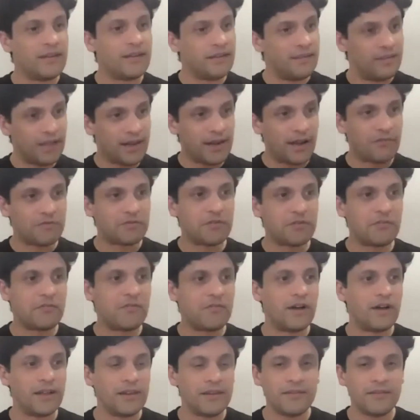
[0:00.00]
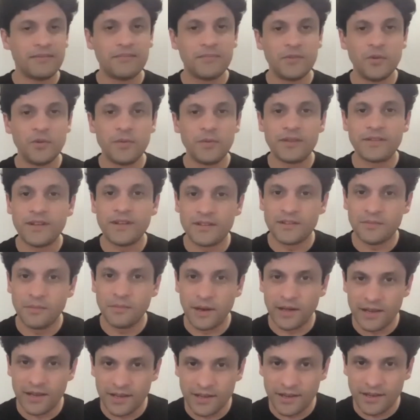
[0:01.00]
then after a while, you may start
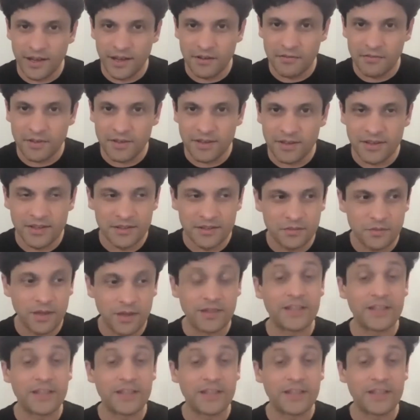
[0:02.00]
smiling and laughing as well.